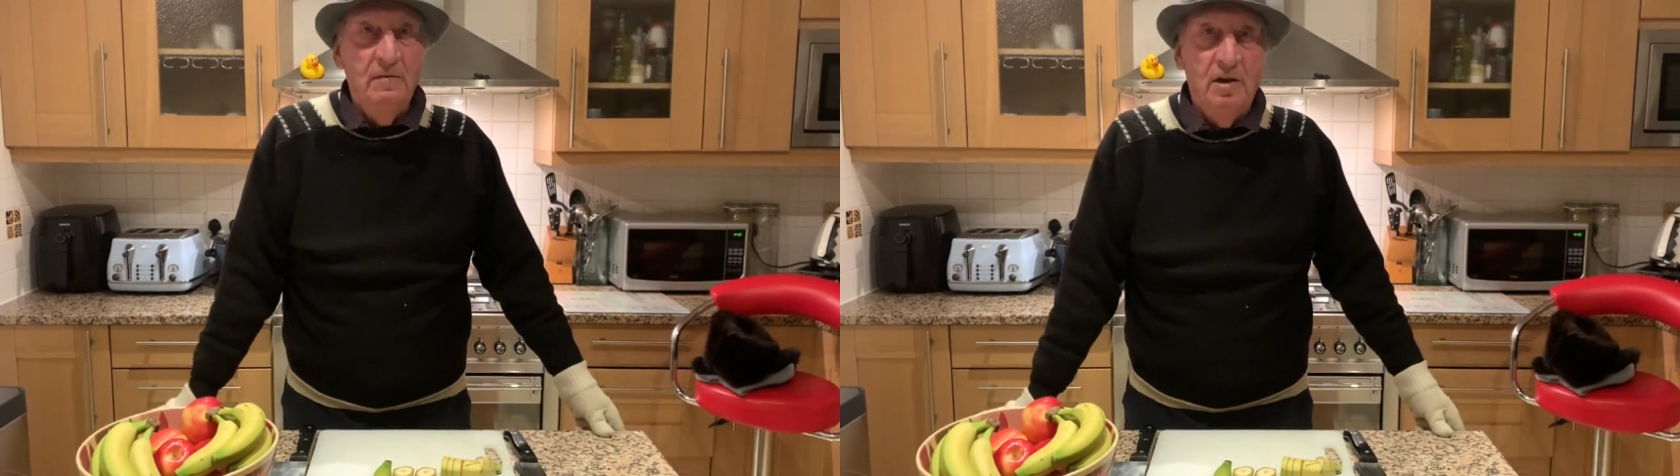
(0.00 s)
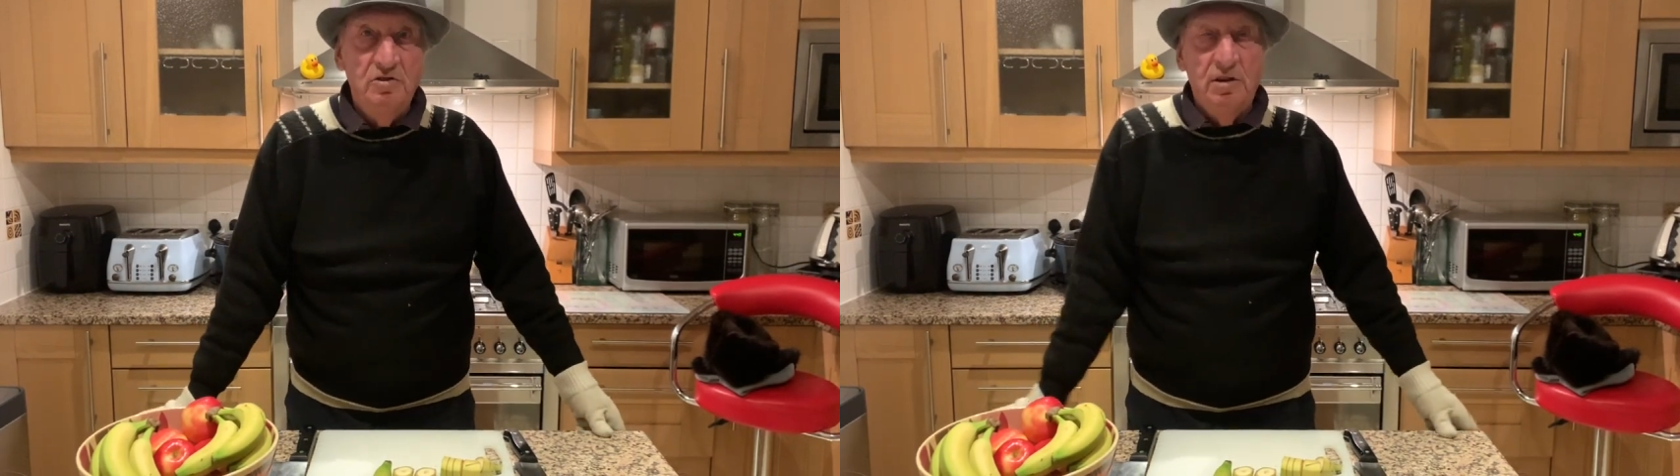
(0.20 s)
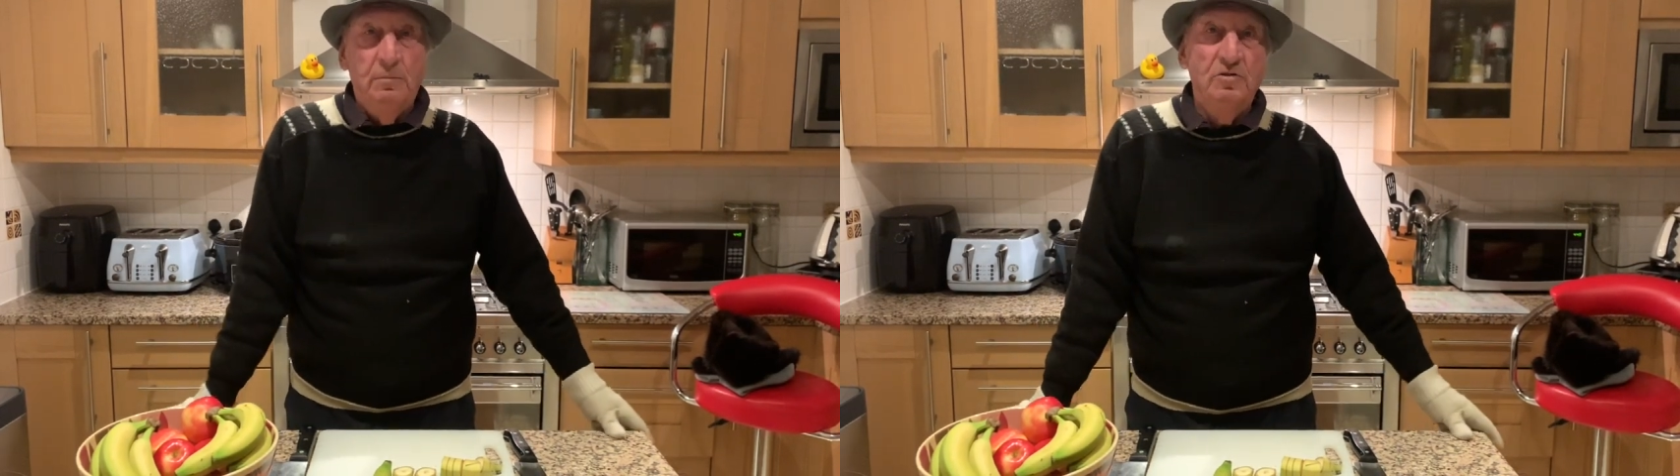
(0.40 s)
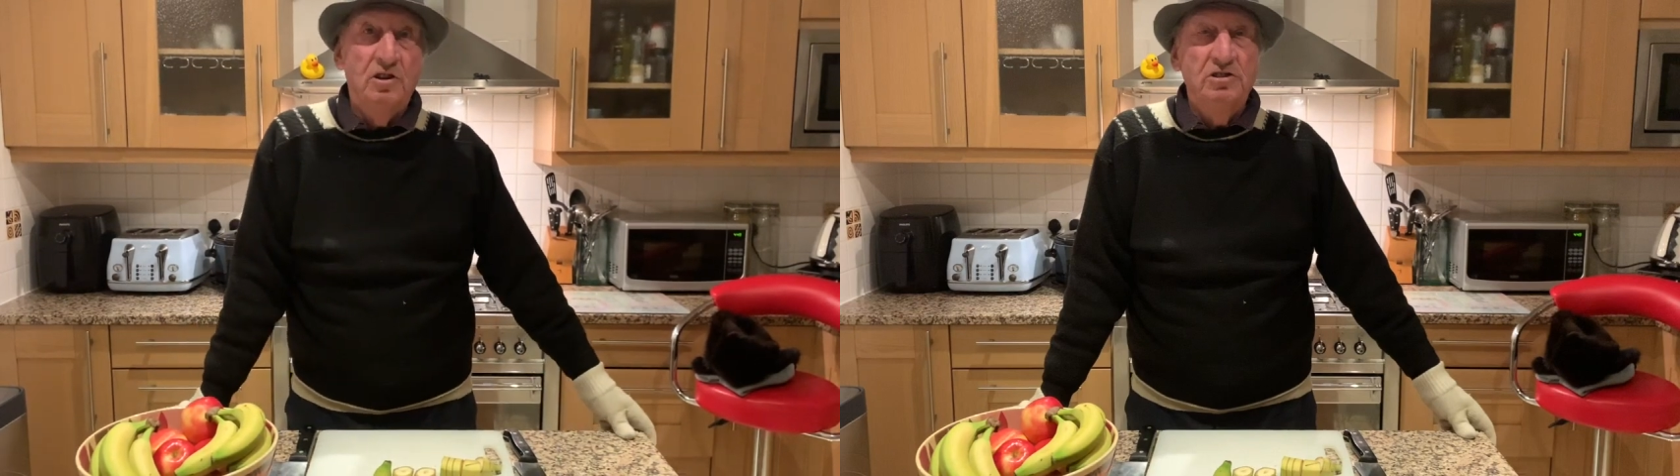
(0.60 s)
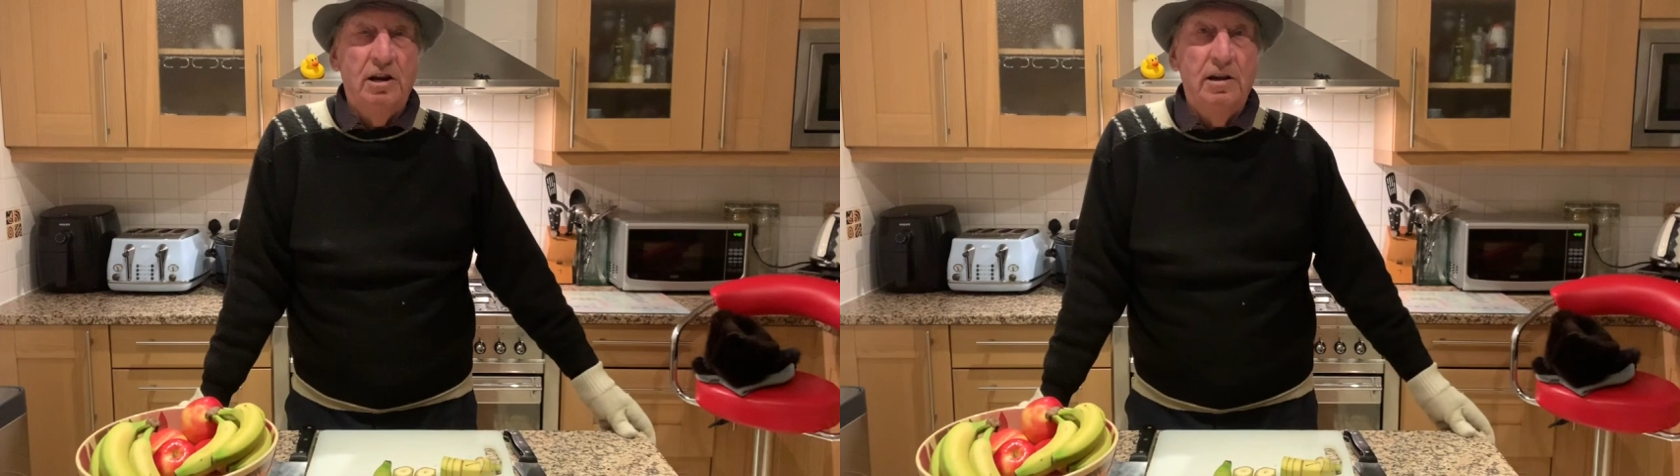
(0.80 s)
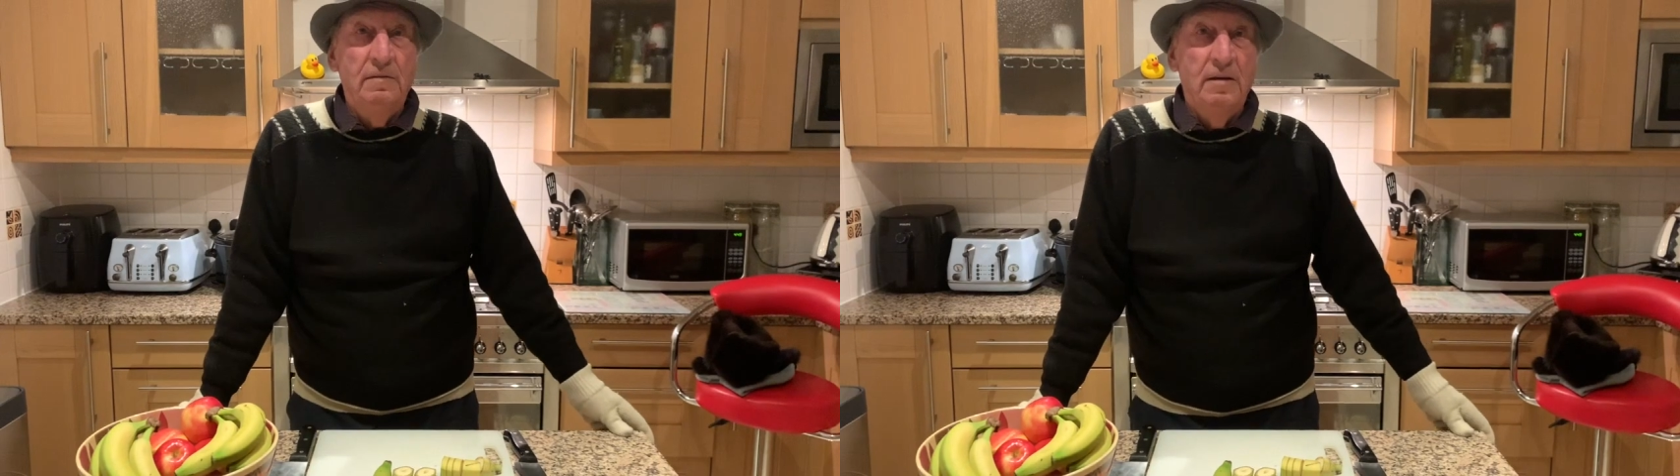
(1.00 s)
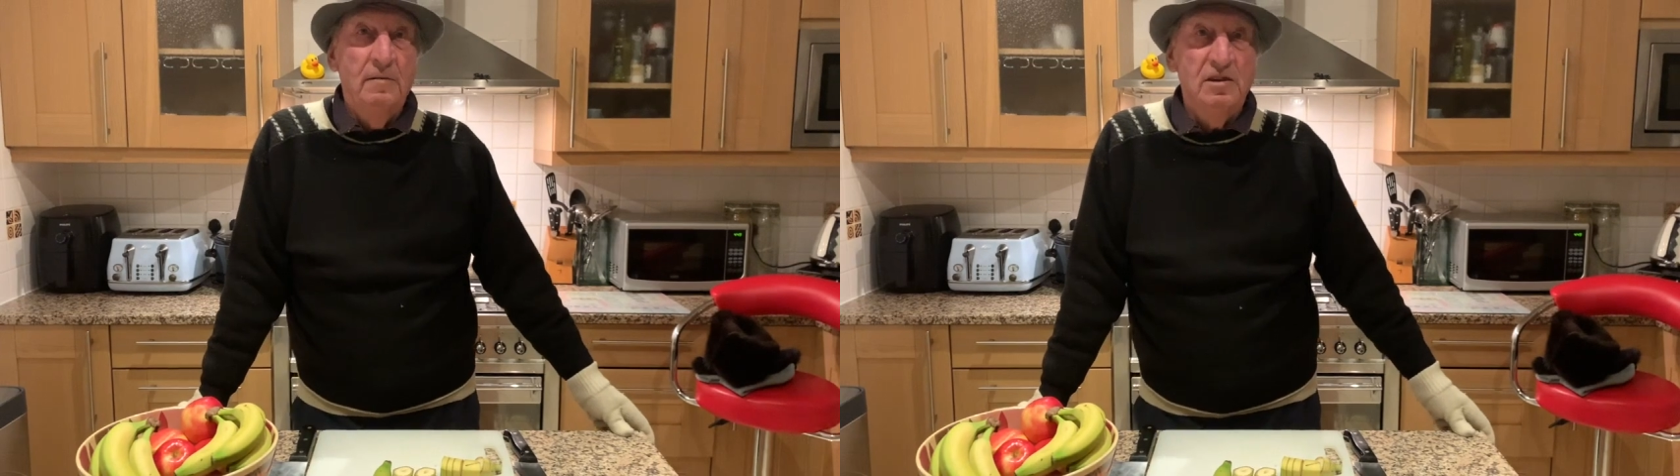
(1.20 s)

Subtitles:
The chip was a shilling,